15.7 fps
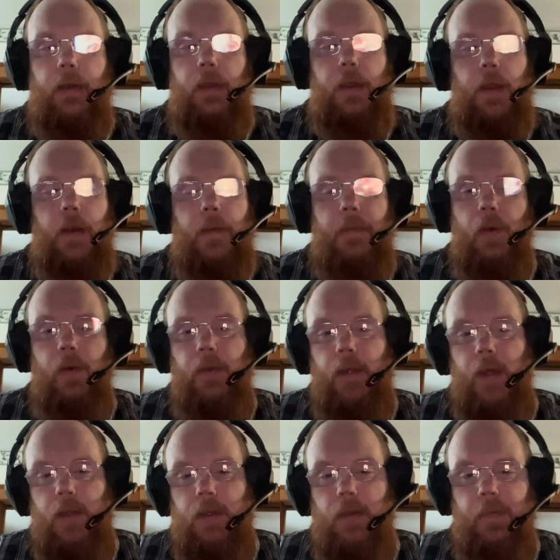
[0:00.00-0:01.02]
that are
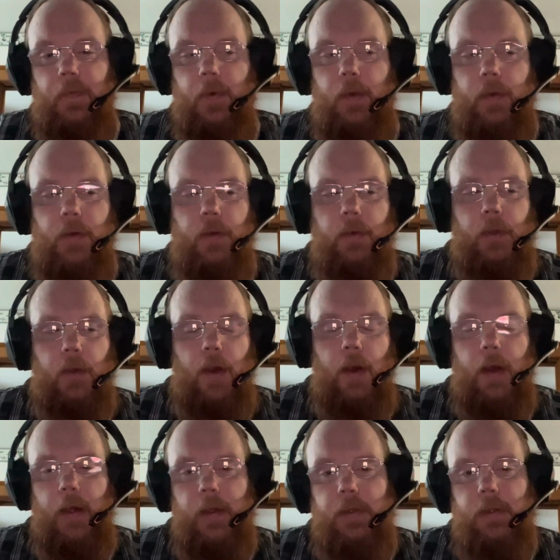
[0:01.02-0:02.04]
protesting for a good
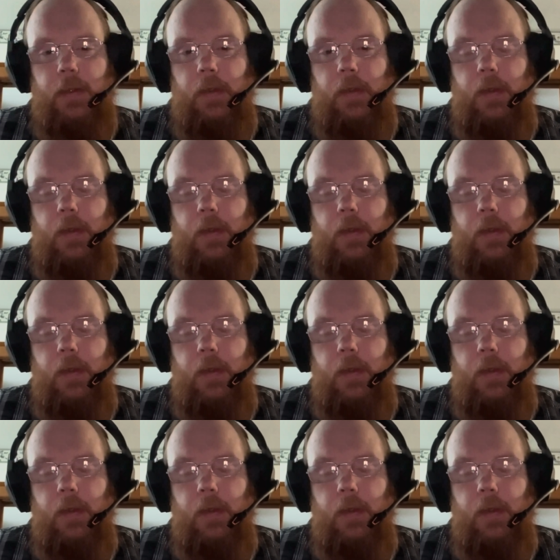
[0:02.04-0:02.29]
cause.